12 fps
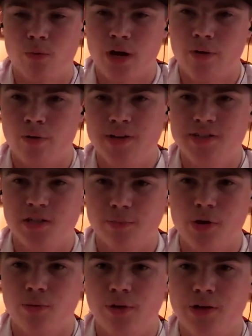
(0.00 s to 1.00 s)
not racing the
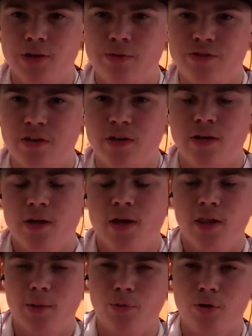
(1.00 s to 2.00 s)
Pro League, you see
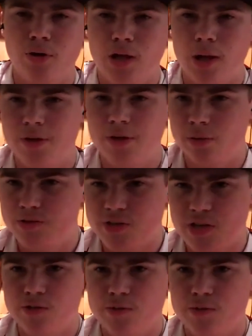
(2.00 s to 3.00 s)
the Pro League lobby. It
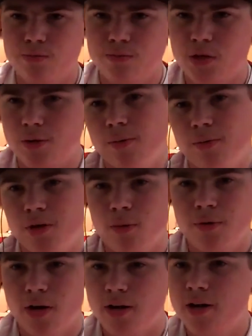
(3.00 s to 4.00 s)
says
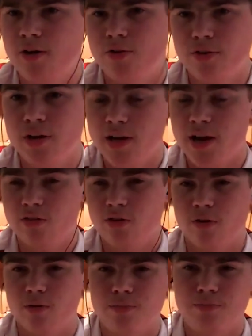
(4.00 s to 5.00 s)

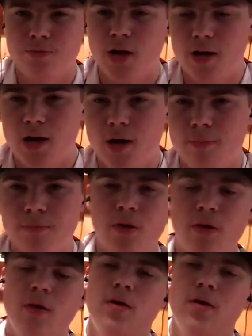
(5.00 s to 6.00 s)
www.enascar.com.
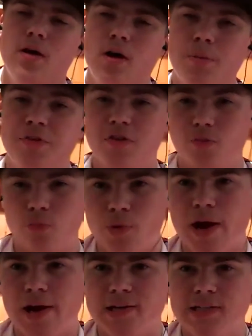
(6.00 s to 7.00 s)
That's because we're
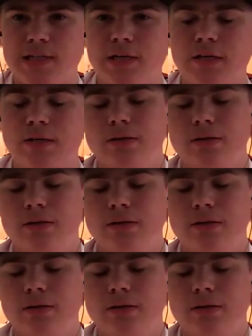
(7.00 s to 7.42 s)
practicing it.